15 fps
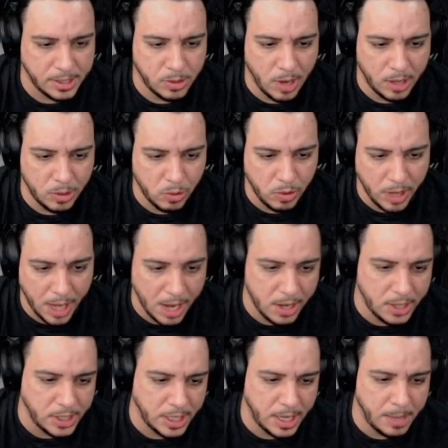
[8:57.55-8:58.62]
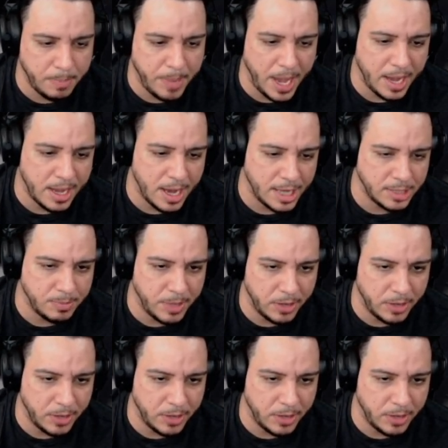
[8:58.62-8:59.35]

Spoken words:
So I do Energy Impact, Cosmic